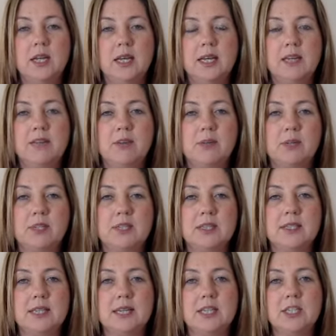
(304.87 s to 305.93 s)
giving
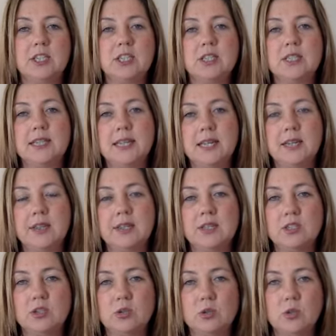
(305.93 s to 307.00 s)
presentations, telling their
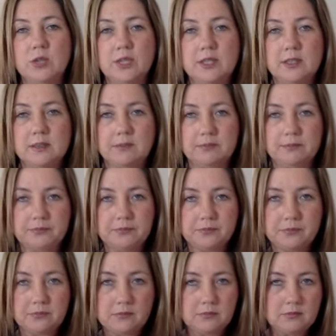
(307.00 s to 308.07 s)
stories,
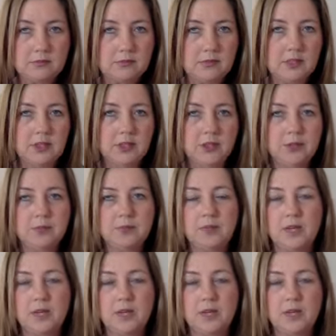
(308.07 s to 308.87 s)
you know,